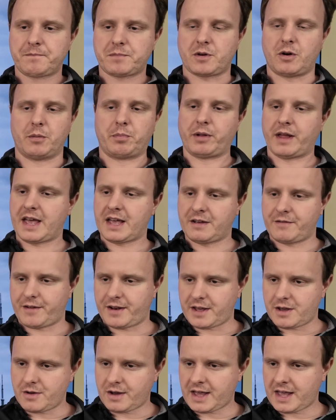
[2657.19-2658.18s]
or playing a
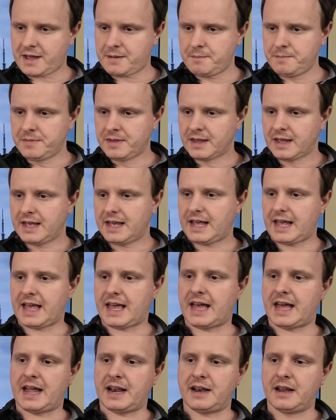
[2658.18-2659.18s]
video game
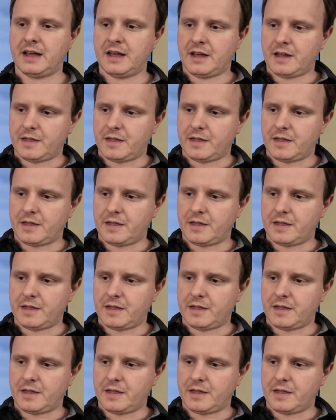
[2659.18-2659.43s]
and